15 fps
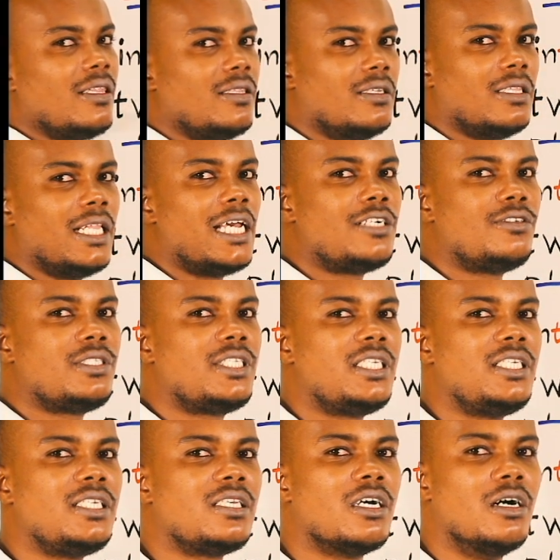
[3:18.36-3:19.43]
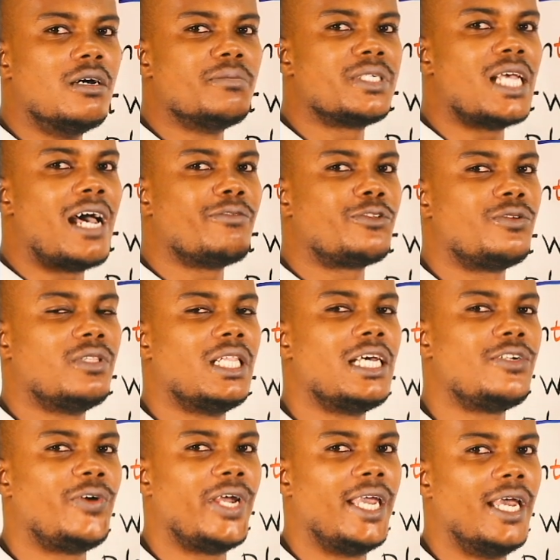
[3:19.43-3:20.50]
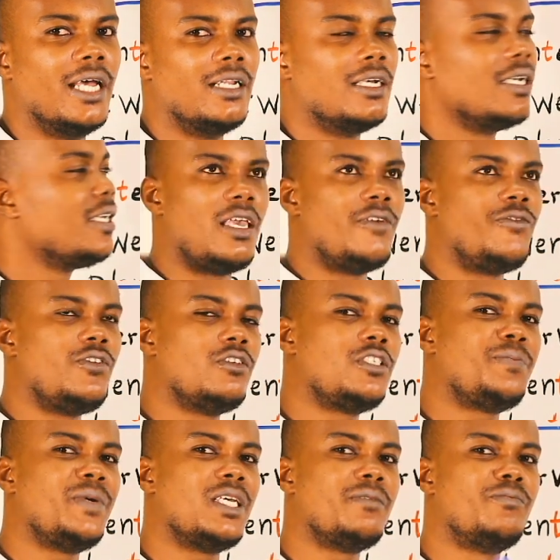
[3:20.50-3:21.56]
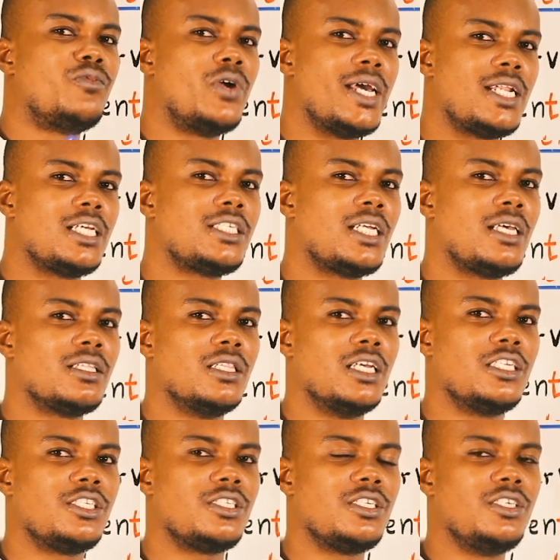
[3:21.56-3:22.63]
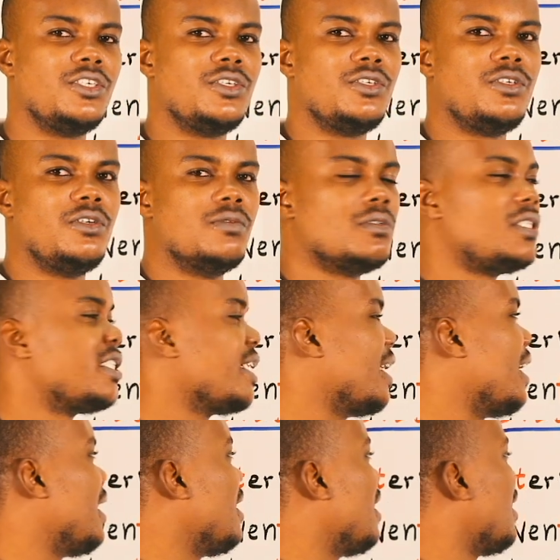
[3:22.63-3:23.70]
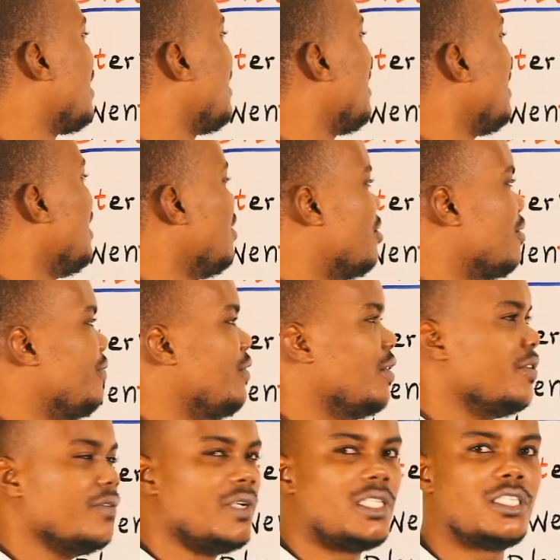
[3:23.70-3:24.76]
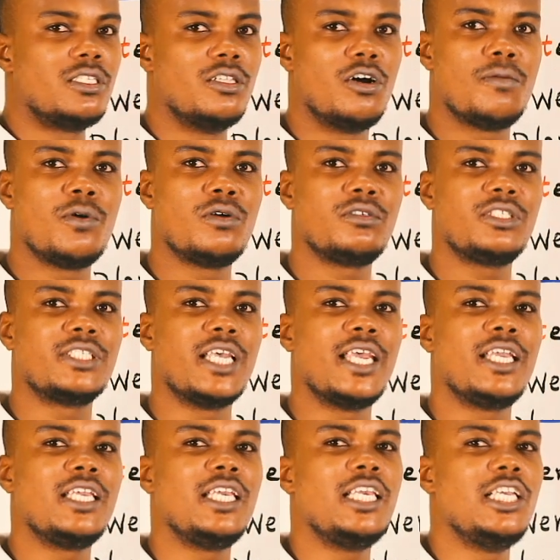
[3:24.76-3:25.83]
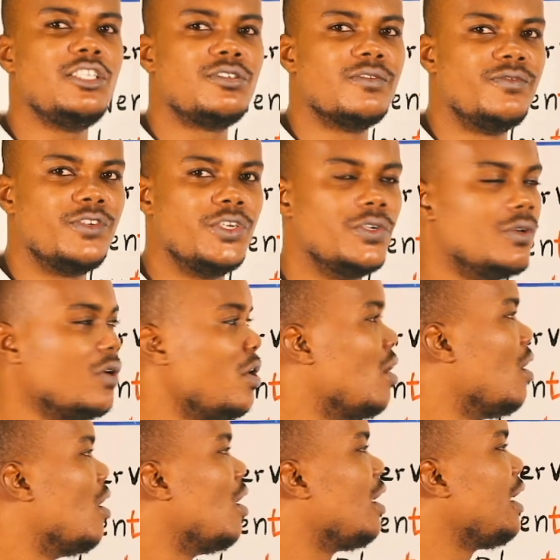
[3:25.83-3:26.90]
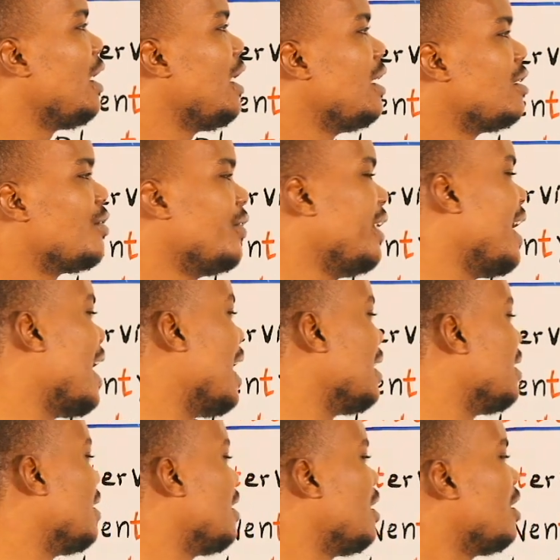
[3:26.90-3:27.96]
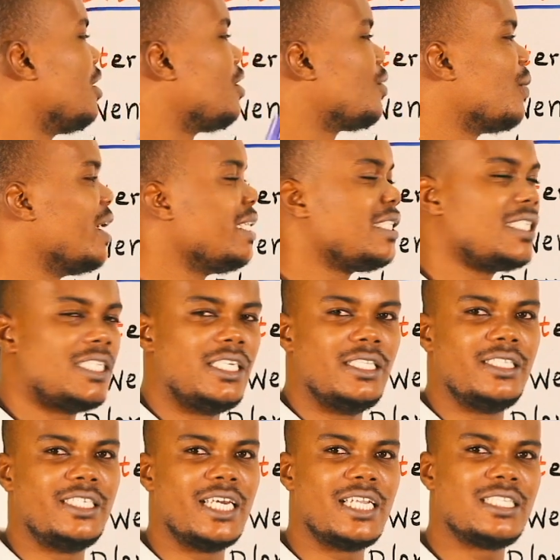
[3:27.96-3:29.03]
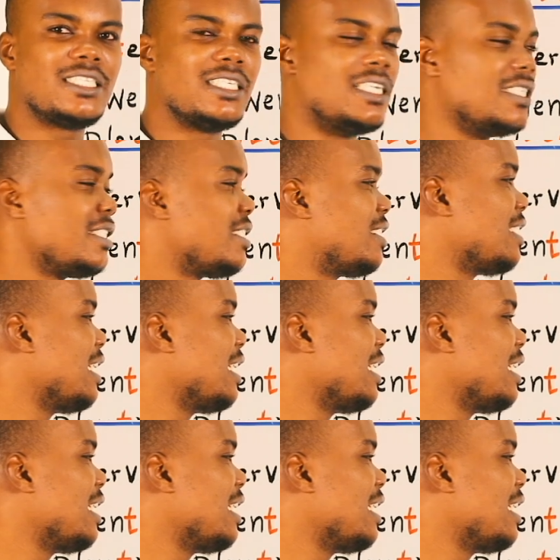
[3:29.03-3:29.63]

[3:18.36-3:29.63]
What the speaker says: The letter T comes after letter N. If you speak British English, you would say interview. It's normal to say interview. Internet, 20, dentist,